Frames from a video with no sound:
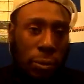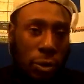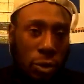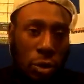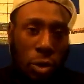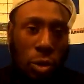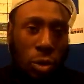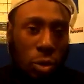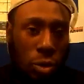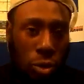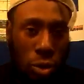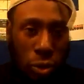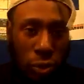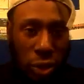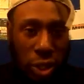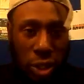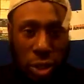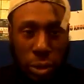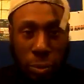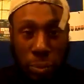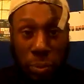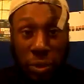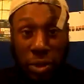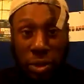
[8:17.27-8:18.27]
Told you already, it's
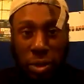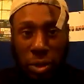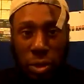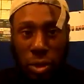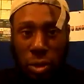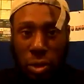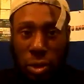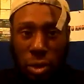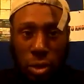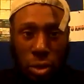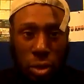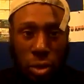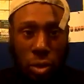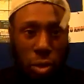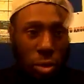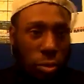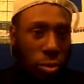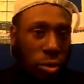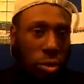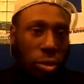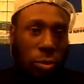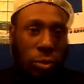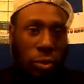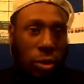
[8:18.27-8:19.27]
a business. Don't
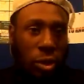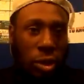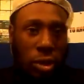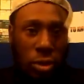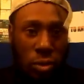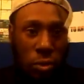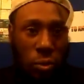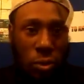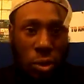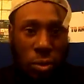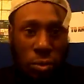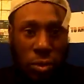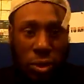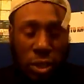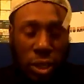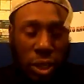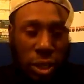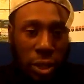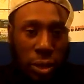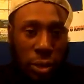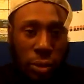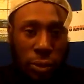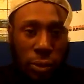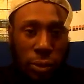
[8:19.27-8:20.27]
be surprised with what I'm
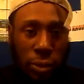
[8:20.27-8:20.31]
saying.